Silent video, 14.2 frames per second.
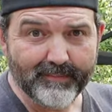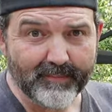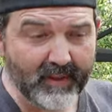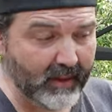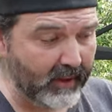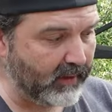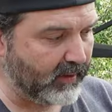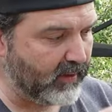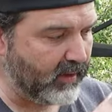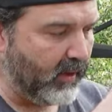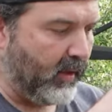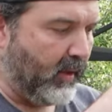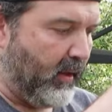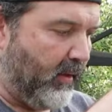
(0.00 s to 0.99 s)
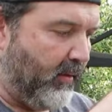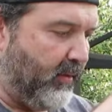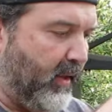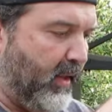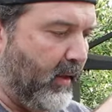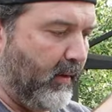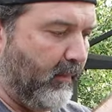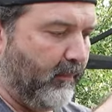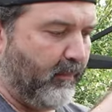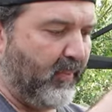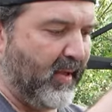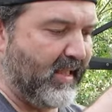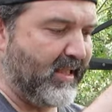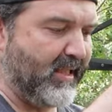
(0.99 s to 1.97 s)
it is, thin
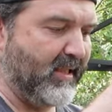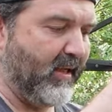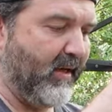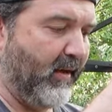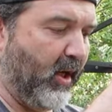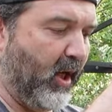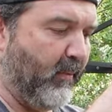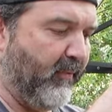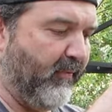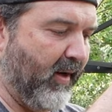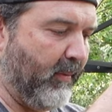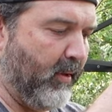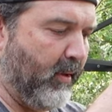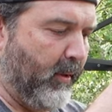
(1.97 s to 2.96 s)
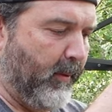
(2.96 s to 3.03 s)
pieces of carbon fiber.